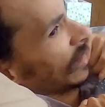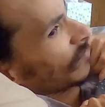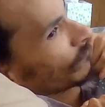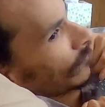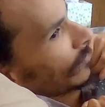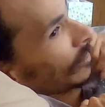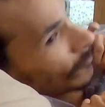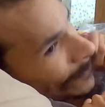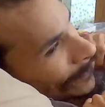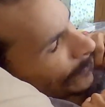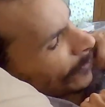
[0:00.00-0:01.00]
Yep, I
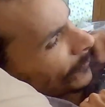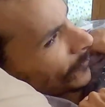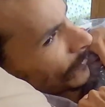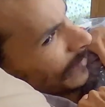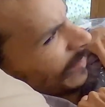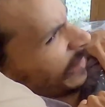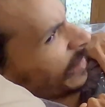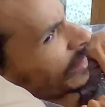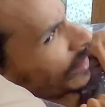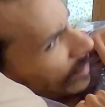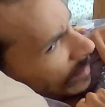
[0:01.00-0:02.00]
was supposed to
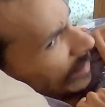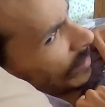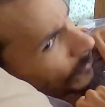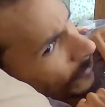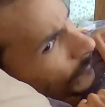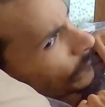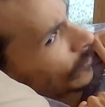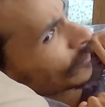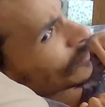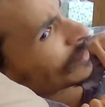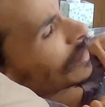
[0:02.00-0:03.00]
be an April
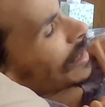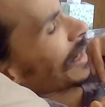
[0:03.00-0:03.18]
1st,